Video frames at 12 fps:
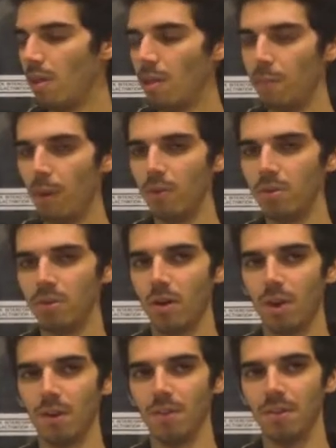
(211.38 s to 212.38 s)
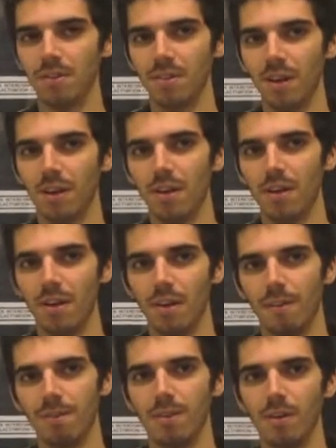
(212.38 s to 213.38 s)
The protocol of the study:
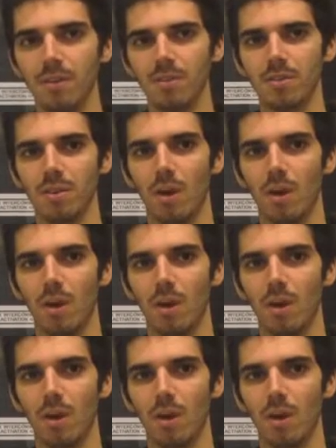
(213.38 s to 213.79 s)
first,